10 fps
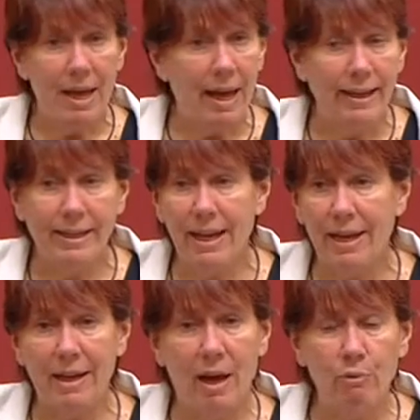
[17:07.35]

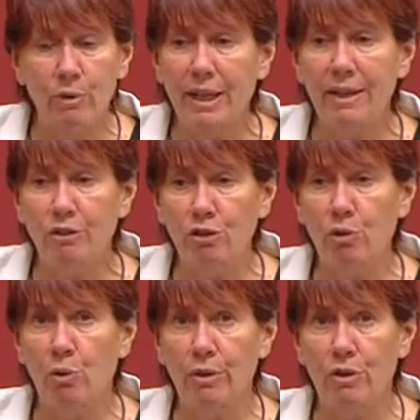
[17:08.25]
Again, a really
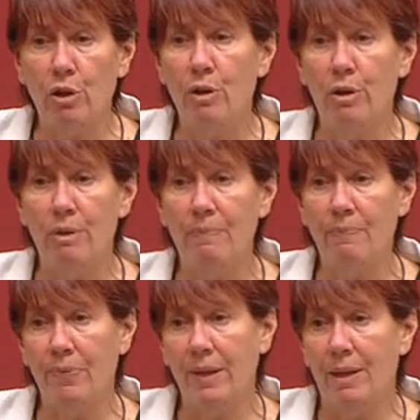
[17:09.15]
short-term
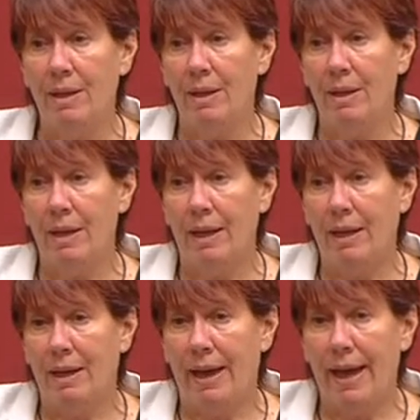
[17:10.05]

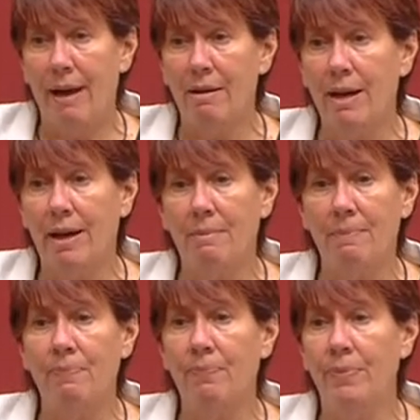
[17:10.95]

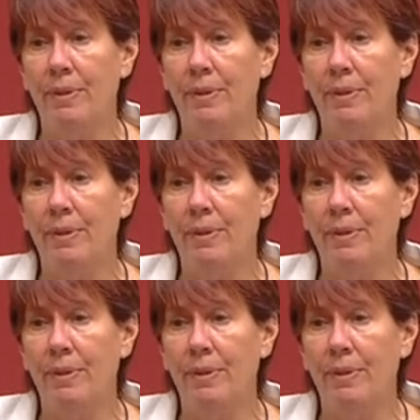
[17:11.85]
outcome,